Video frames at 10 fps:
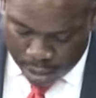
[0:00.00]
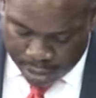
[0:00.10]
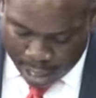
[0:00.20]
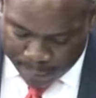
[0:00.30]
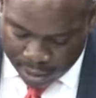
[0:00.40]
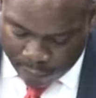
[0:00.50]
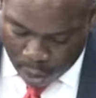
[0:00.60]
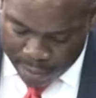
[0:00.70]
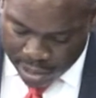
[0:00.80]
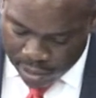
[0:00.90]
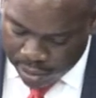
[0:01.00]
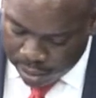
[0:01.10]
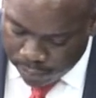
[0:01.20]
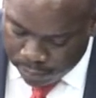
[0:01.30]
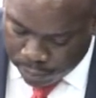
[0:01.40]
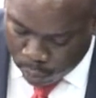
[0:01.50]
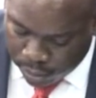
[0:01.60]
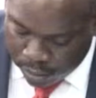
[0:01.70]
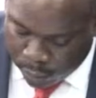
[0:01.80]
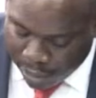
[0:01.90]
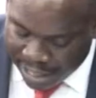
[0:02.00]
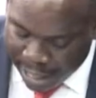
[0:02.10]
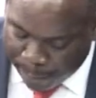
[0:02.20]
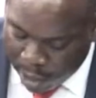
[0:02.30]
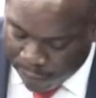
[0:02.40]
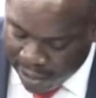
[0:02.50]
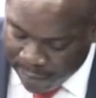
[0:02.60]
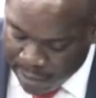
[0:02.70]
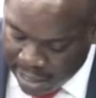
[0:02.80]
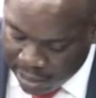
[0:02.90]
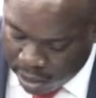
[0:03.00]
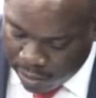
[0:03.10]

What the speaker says: Capital formation, sir, totaled $28.5 million